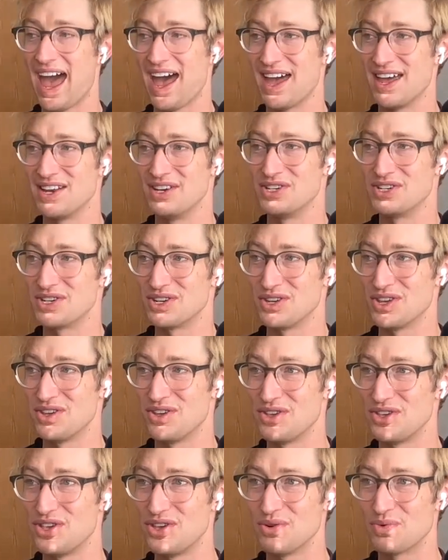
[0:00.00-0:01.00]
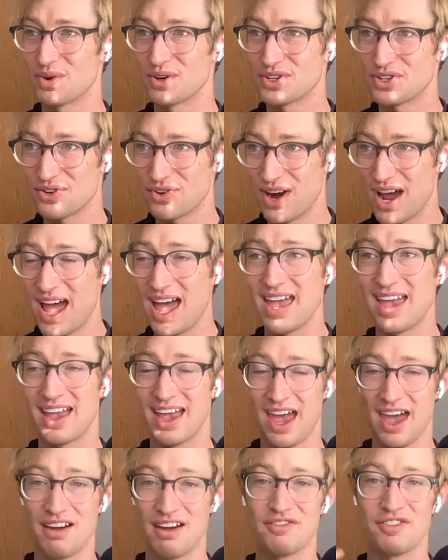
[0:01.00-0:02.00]
and you were
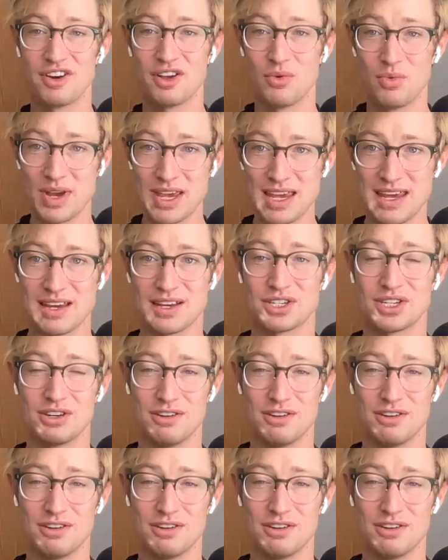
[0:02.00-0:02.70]
trying every week